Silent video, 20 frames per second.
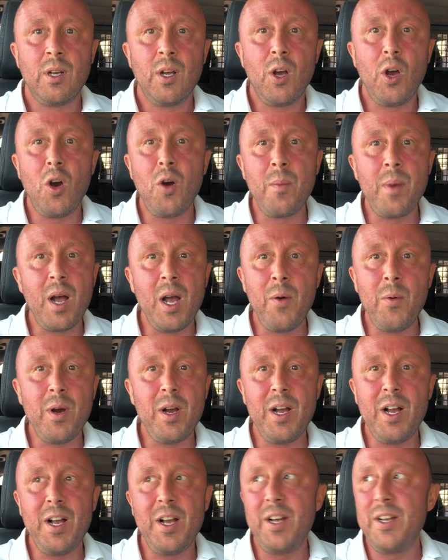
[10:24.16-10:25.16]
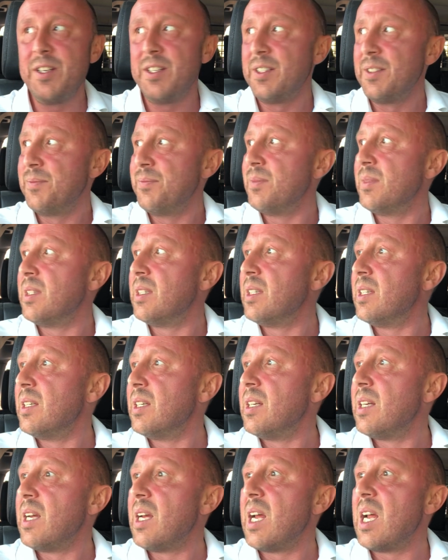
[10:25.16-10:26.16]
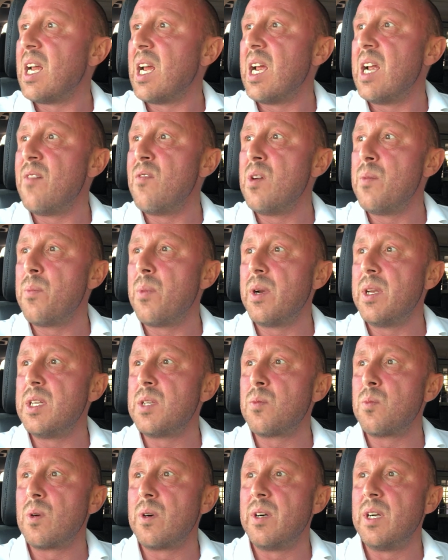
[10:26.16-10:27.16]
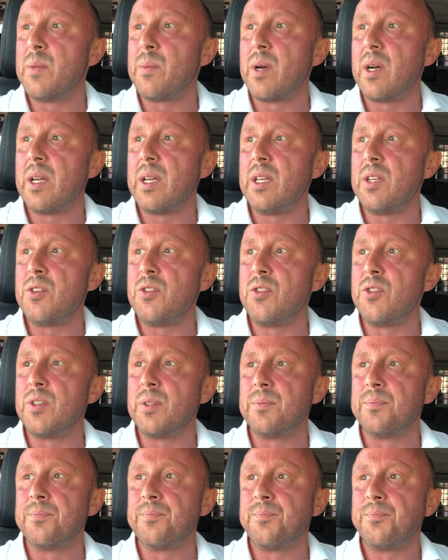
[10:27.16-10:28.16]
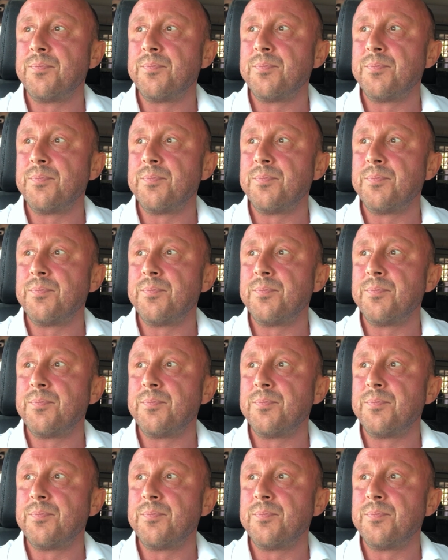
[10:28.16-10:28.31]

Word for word: oh my word! Everybody's worried about estrogen.